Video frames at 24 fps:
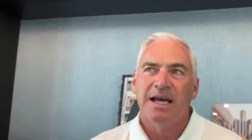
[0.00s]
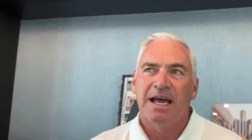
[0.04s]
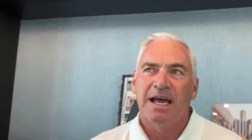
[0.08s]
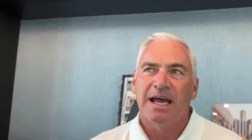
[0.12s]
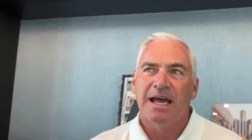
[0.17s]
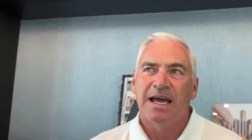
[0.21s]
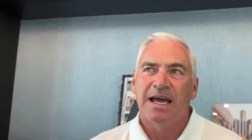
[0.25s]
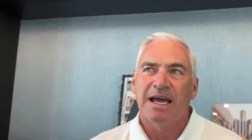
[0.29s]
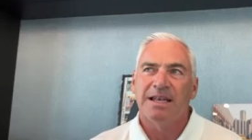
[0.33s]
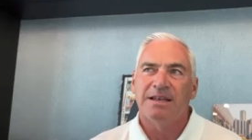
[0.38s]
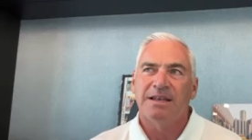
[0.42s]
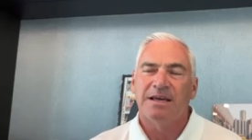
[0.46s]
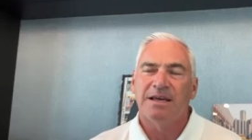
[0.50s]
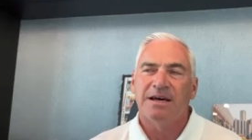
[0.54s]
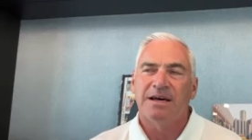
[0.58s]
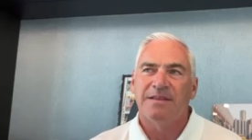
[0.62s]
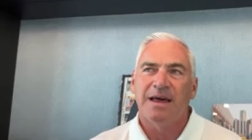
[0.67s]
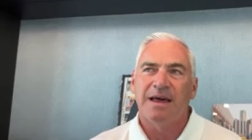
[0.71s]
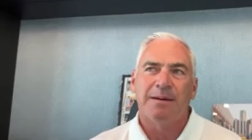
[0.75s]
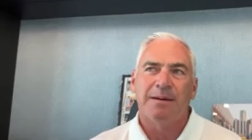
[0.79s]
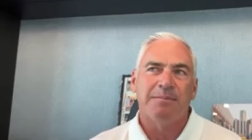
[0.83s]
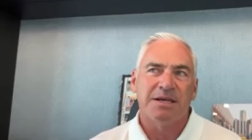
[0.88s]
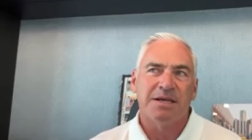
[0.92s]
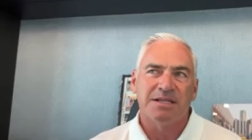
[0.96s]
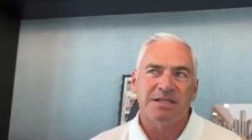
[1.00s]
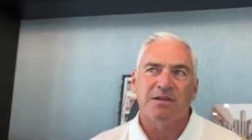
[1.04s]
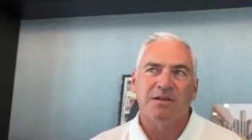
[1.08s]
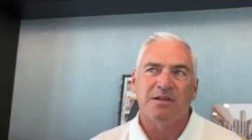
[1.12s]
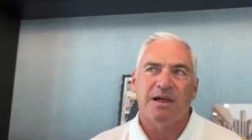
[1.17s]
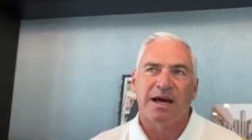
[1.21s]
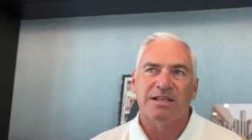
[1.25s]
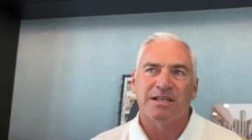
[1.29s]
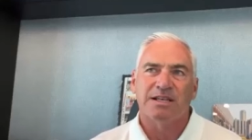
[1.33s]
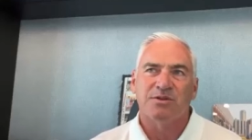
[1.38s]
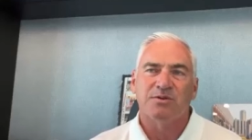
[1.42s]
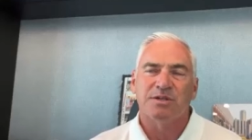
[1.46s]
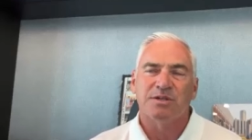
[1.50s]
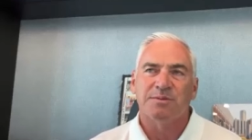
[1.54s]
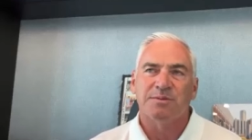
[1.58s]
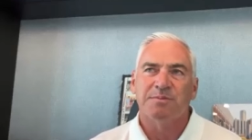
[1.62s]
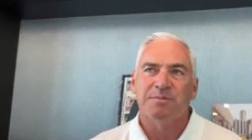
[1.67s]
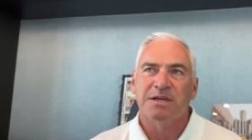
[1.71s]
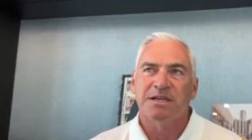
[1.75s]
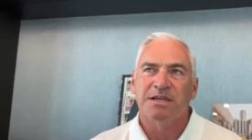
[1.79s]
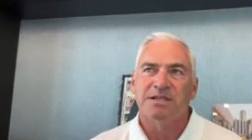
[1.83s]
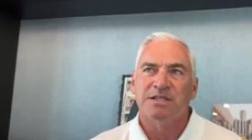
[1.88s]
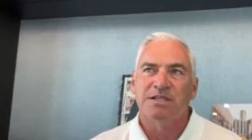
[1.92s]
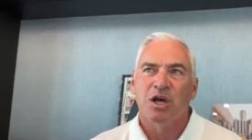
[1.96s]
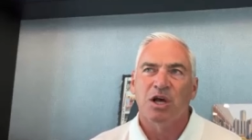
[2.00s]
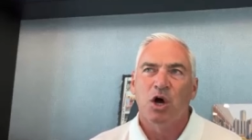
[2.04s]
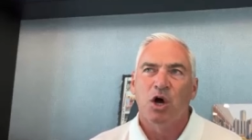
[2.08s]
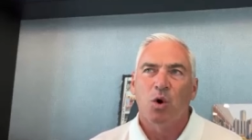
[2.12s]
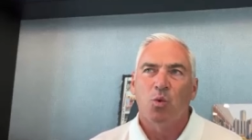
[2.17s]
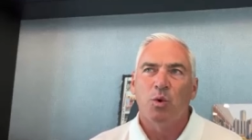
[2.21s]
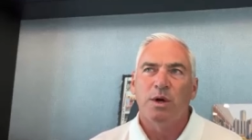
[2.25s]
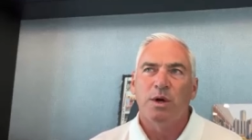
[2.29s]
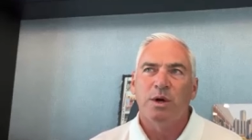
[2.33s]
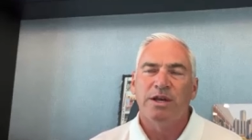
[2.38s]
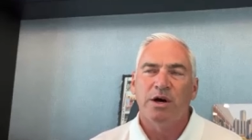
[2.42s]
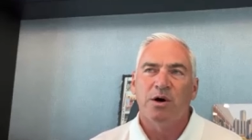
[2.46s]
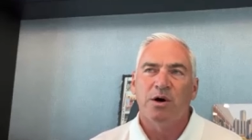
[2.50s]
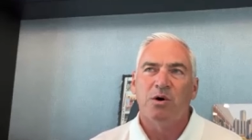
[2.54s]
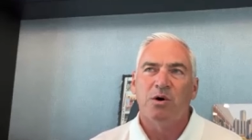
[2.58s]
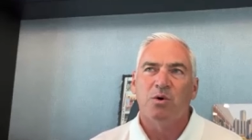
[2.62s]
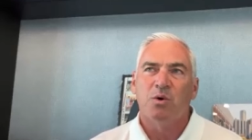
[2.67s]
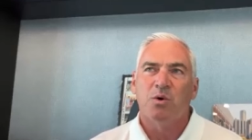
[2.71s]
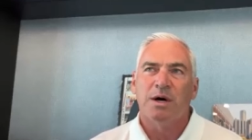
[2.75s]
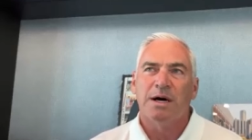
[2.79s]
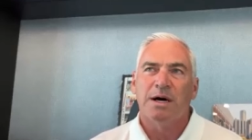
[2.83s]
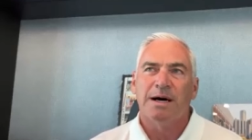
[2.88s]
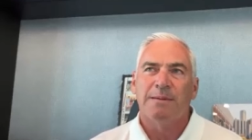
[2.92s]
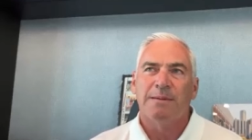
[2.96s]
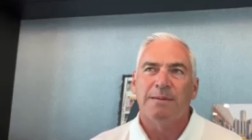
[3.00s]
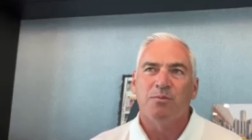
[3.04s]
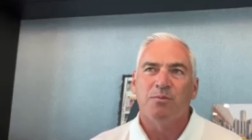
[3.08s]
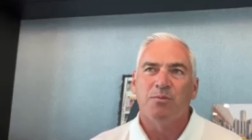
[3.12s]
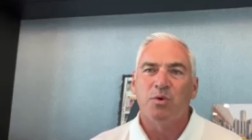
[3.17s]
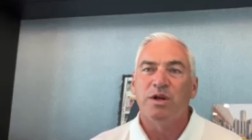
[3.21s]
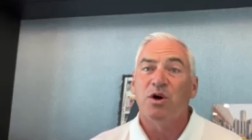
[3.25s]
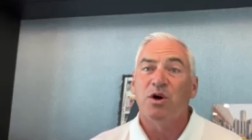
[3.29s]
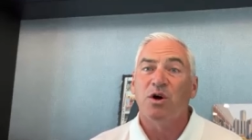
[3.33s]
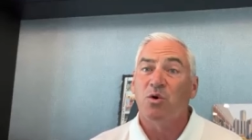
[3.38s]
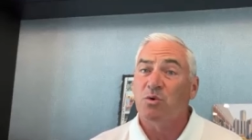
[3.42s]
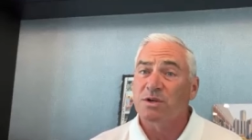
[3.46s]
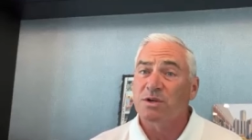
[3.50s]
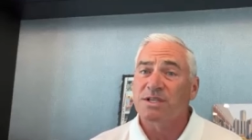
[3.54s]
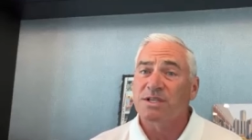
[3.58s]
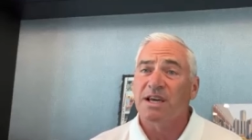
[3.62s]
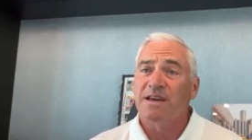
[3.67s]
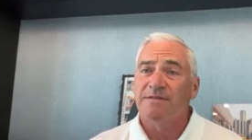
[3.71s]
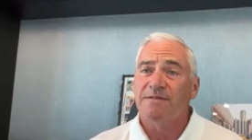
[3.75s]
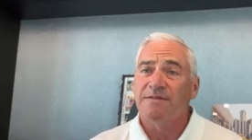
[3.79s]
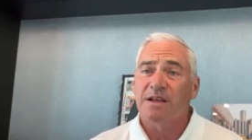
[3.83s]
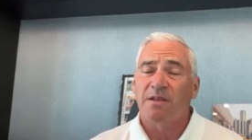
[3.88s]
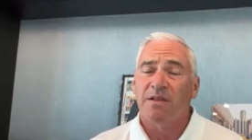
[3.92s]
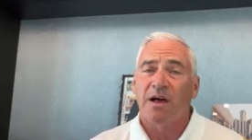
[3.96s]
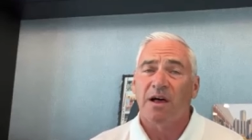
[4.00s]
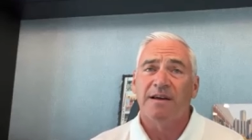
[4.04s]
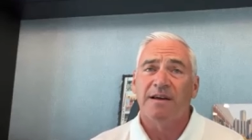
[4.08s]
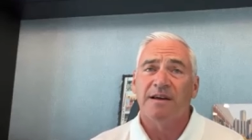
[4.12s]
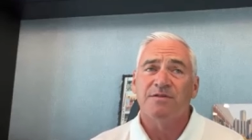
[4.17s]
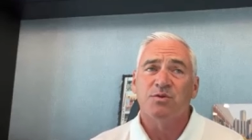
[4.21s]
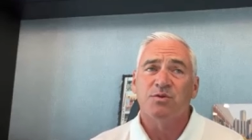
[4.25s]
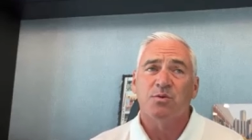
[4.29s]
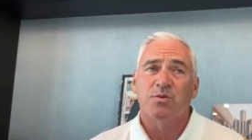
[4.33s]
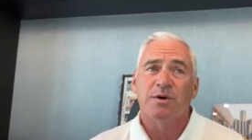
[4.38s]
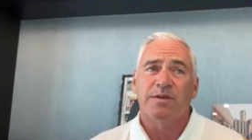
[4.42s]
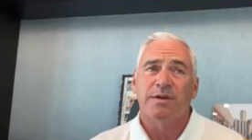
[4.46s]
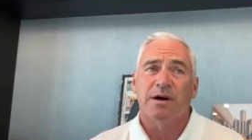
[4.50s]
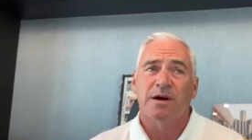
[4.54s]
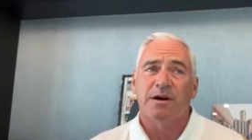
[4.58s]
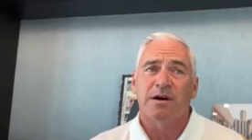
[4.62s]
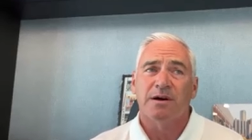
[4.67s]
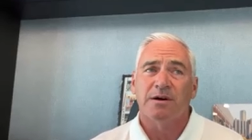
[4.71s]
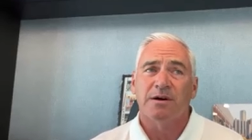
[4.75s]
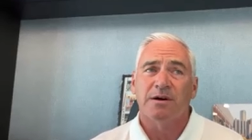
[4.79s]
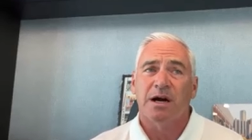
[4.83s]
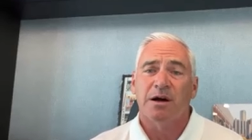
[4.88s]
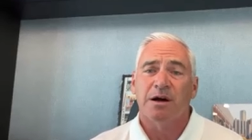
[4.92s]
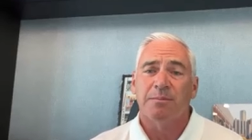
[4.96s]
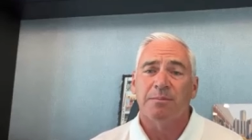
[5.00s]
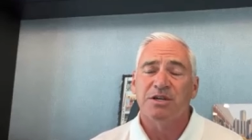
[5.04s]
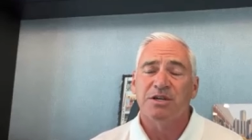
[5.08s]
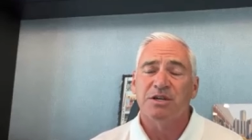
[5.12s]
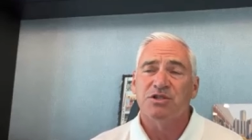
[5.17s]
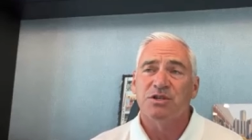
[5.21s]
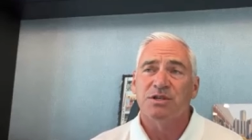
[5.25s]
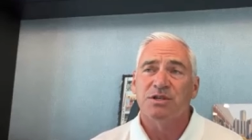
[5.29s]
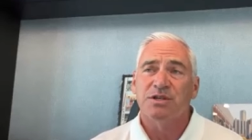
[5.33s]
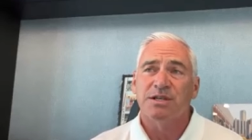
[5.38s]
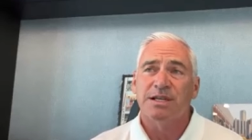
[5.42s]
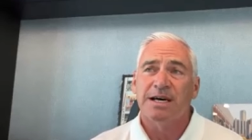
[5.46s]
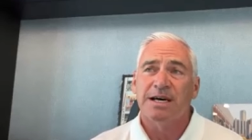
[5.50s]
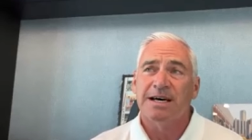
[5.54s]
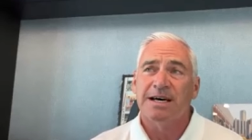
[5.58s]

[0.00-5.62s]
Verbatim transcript: and uh, that means a lot to us because we know um, we know we're saving lives with our our mission.